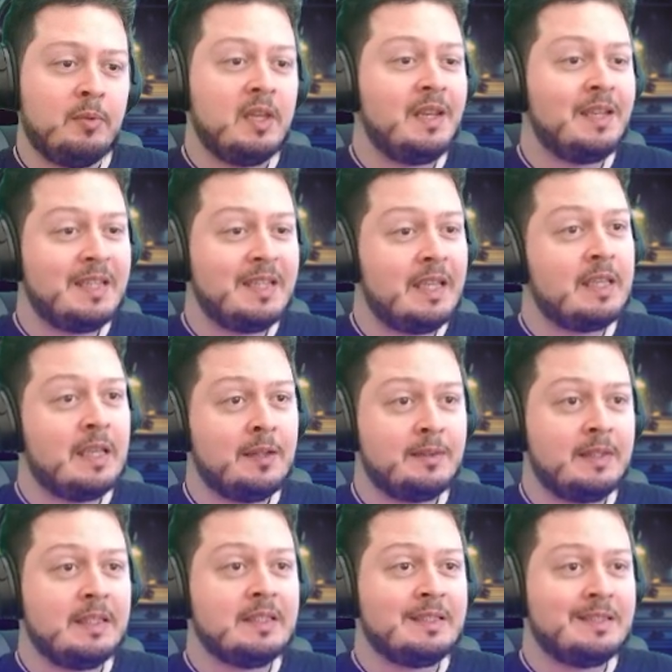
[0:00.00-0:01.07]
gonna take out
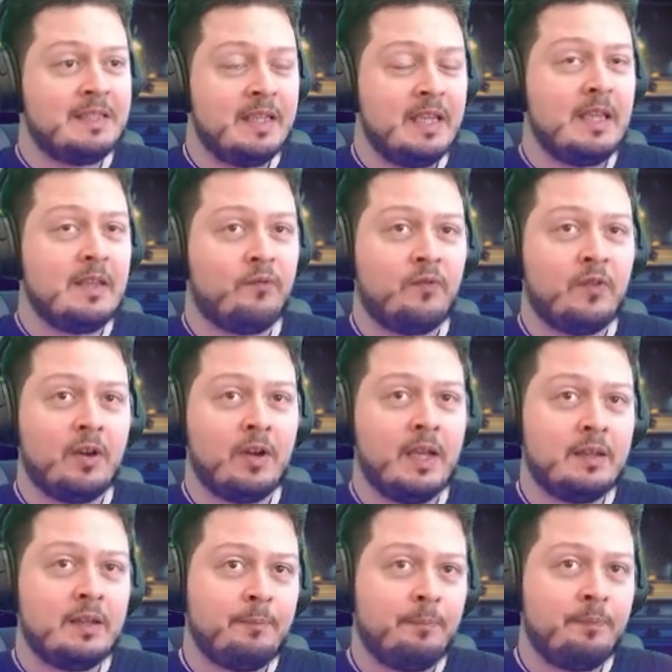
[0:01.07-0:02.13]
these teeth. All
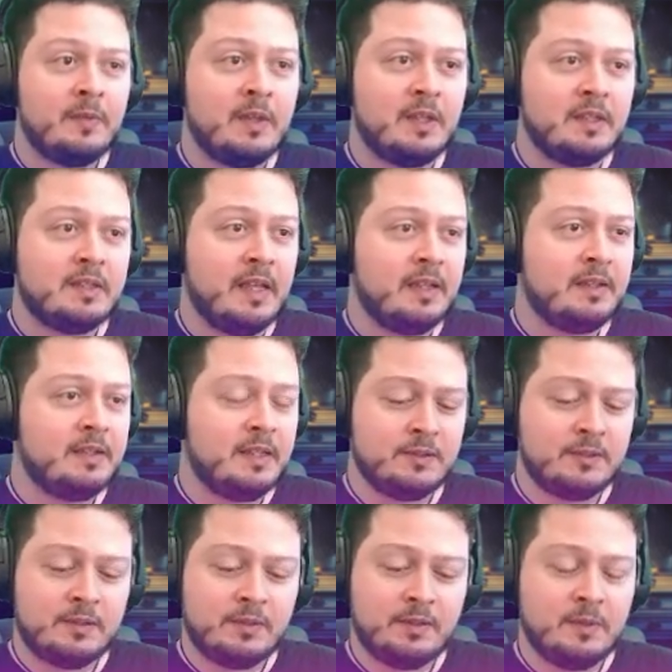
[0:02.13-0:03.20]
right, the
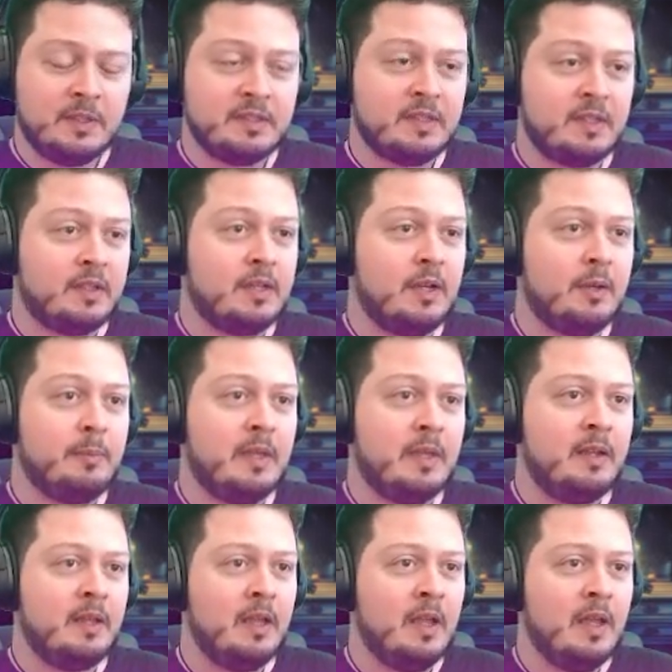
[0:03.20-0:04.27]
dentist is gonna come
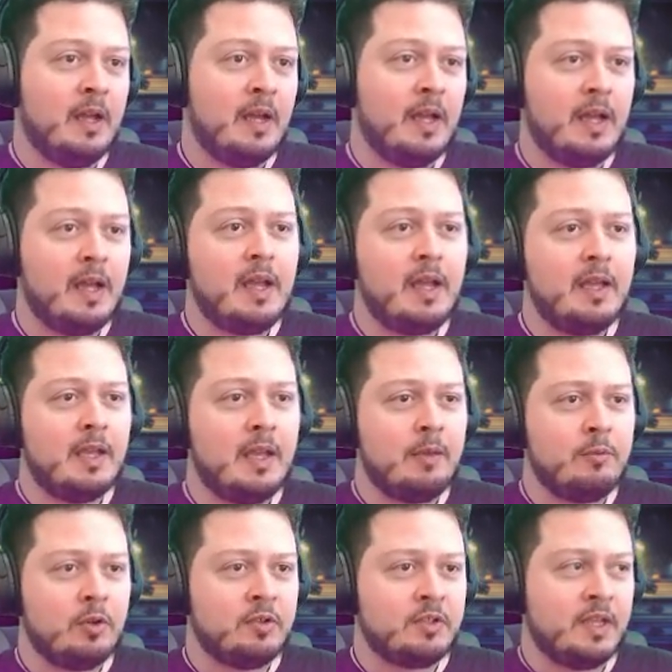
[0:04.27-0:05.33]
in. I am
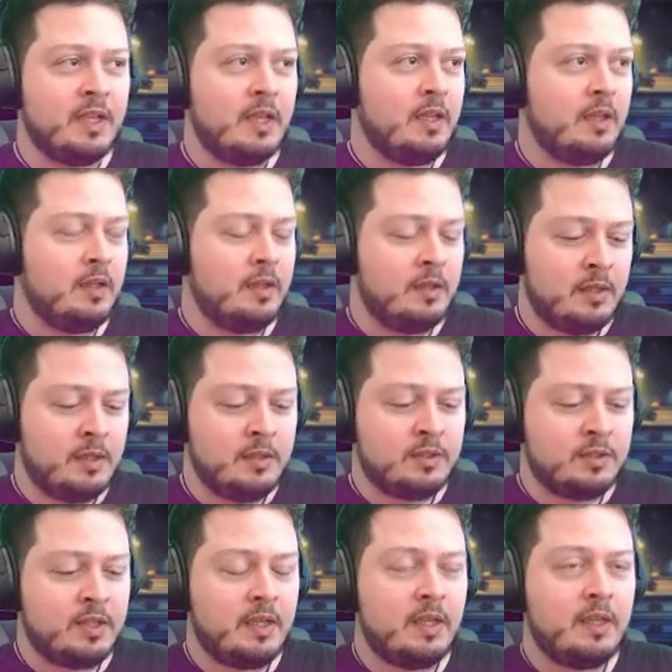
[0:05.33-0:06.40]
your
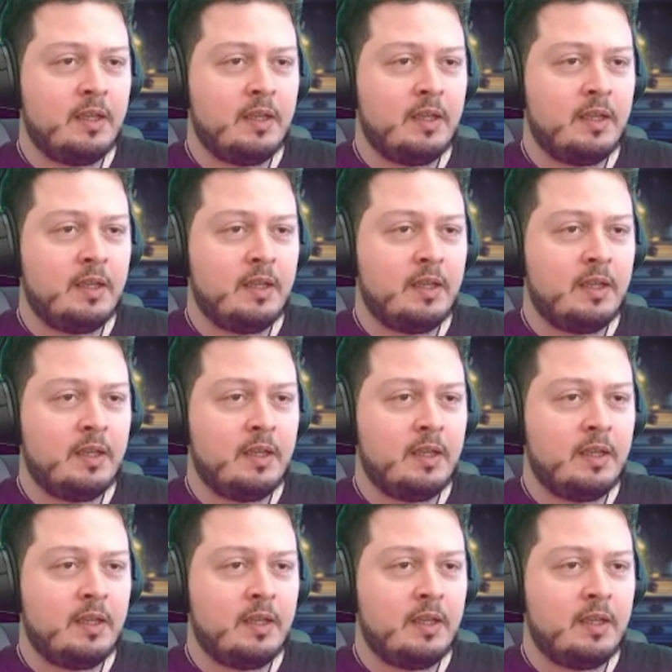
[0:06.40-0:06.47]
dentist,